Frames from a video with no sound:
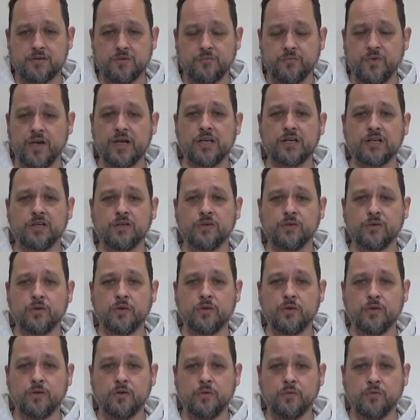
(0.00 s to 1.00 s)
valid
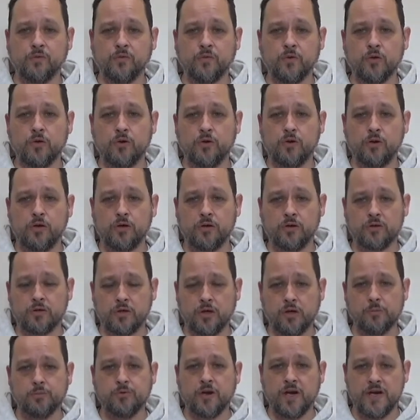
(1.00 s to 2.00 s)
for
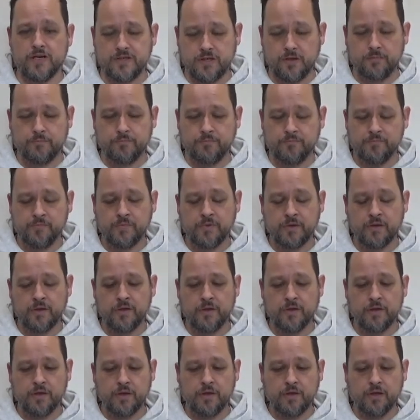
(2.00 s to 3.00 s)
club racing.
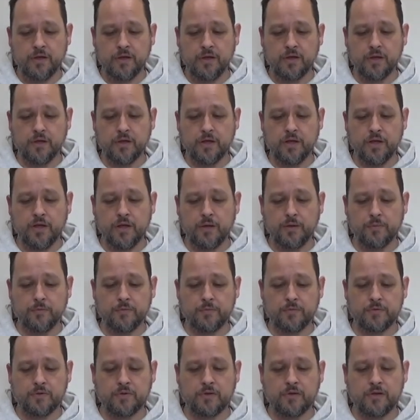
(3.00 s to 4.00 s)

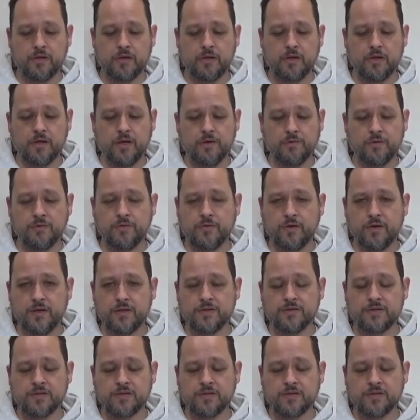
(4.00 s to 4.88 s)
Other things are